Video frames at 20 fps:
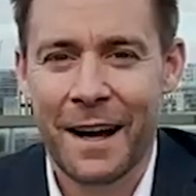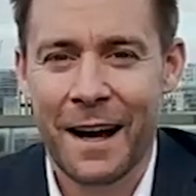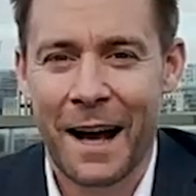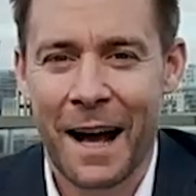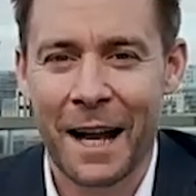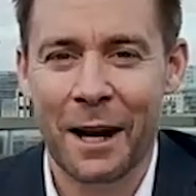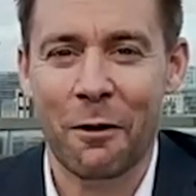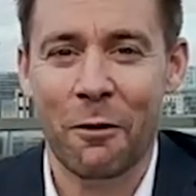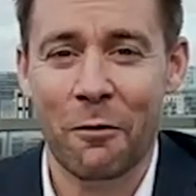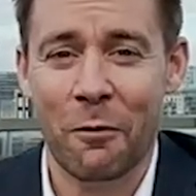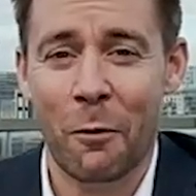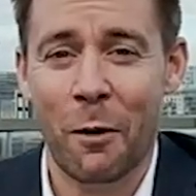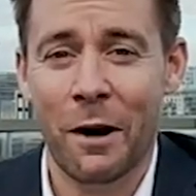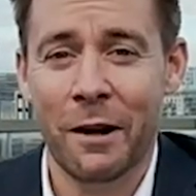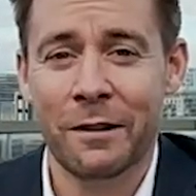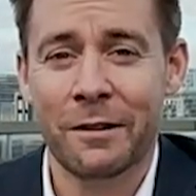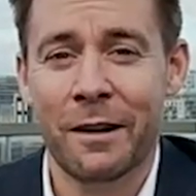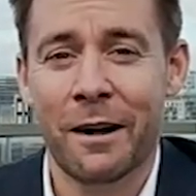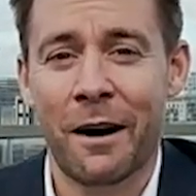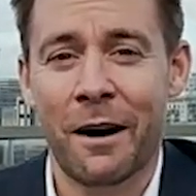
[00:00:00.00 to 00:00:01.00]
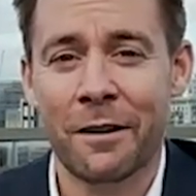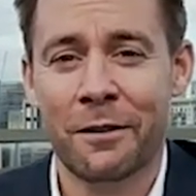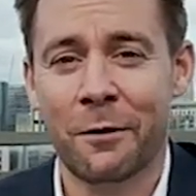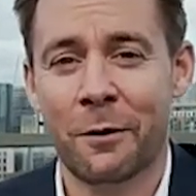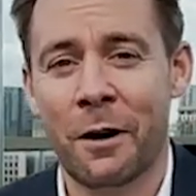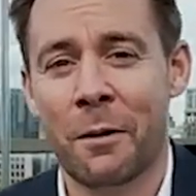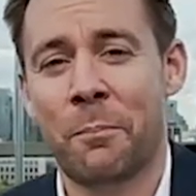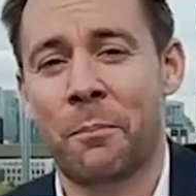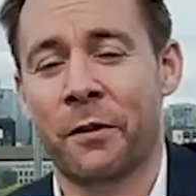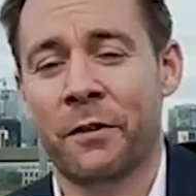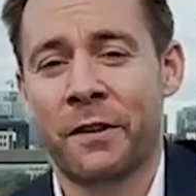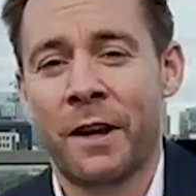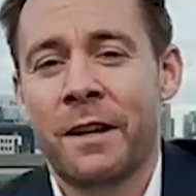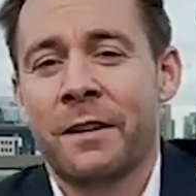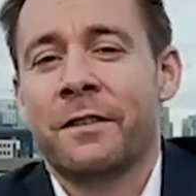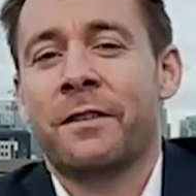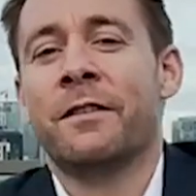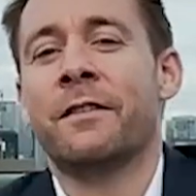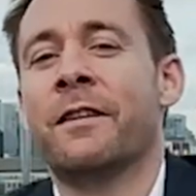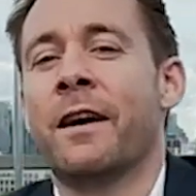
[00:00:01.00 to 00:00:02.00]
Hello everyone, I thought I'd present
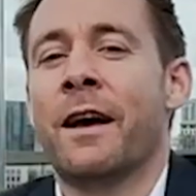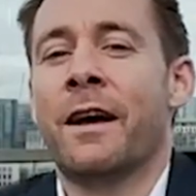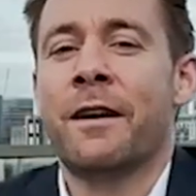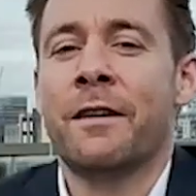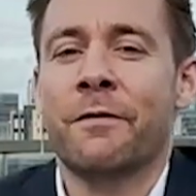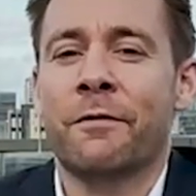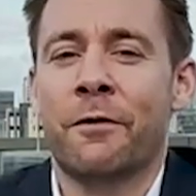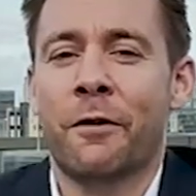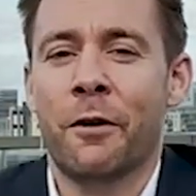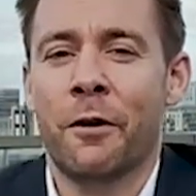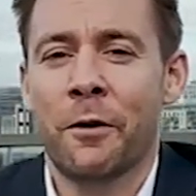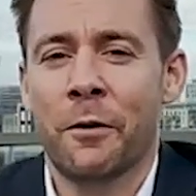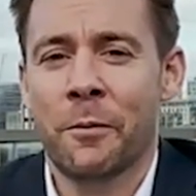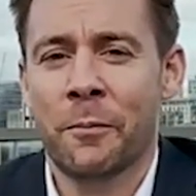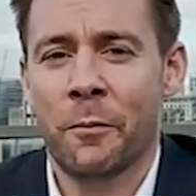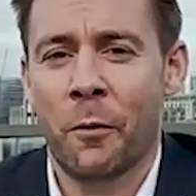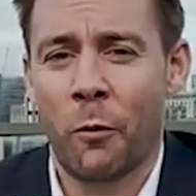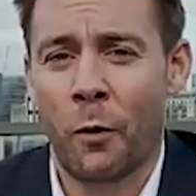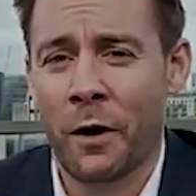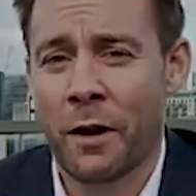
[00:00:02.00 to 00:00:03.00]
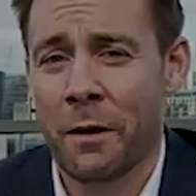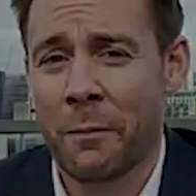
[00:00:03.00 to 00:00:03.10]
today from one of